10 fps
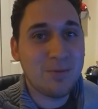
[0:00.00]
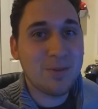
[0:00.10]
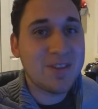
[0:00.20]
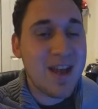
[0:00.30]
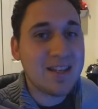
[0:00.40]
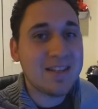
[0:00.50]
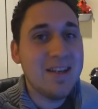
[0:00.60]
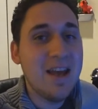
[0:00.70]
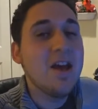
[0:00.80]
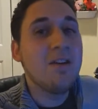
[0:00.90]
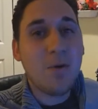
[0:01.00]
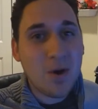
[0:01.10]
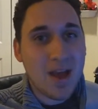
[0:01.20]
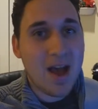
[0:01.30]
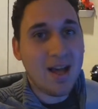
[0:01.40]
in Wisconsin
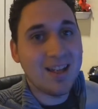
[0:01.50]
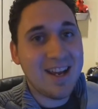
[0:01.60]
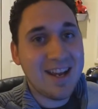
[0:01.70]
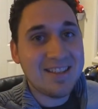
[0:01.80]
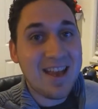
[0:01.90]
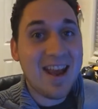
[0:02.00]
for the holidays,